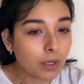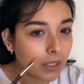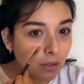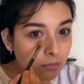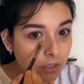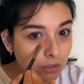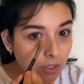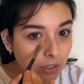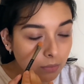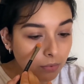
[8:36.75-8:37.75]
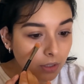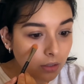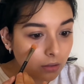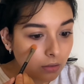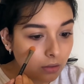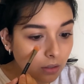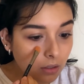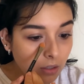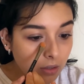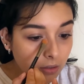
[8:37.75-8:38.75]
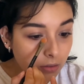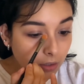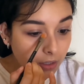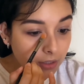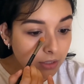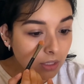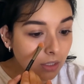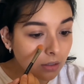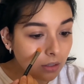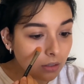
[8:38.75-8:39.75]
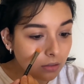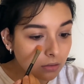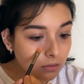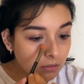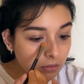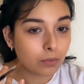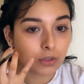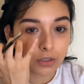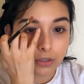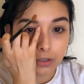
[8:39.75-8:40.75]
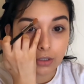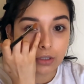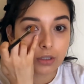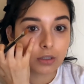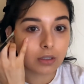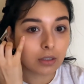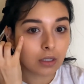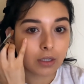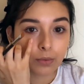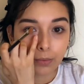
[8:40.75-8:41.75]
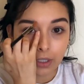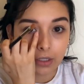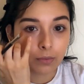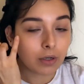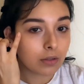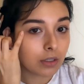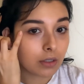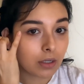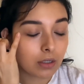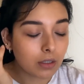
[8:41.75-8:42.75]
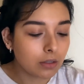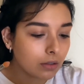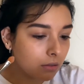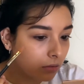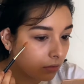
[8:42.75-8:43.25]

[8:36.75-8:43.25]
right now I'm just trying to put it in the darkest area, which is just like right around here and here.